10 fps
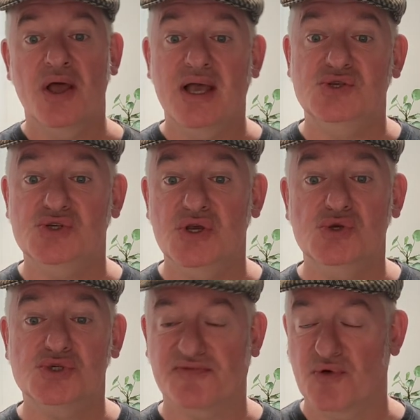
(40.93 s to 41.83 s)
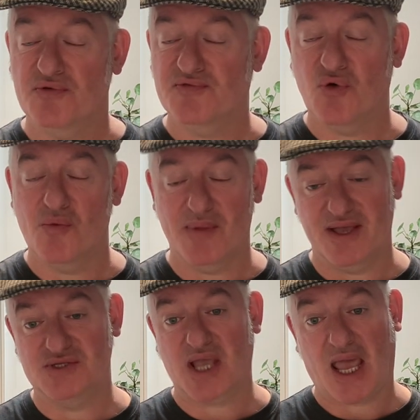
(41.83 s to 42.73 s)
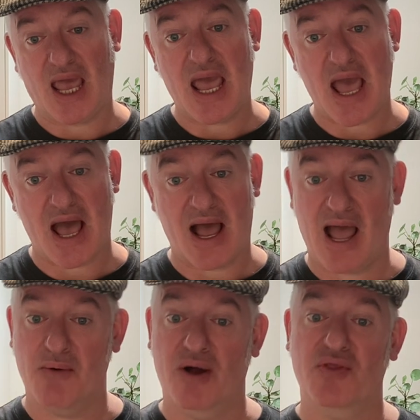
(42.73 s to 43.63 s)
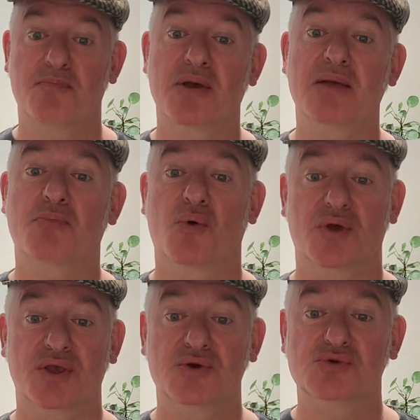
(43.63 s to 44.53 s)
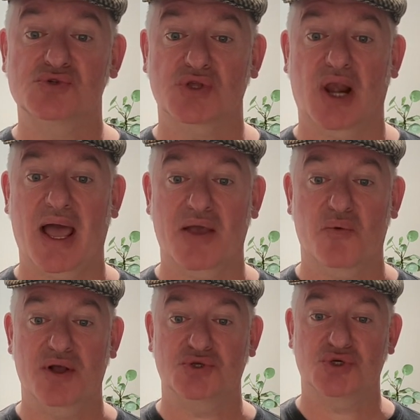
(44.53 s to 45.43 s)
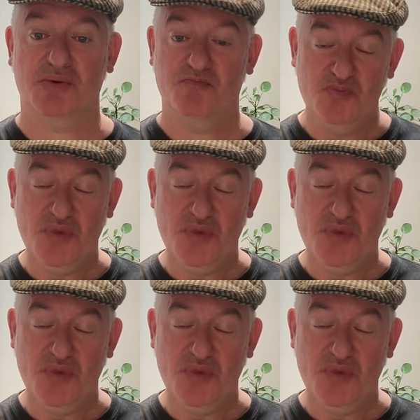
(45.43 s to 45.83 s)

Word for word: it's useful for me to hear how other people use the language.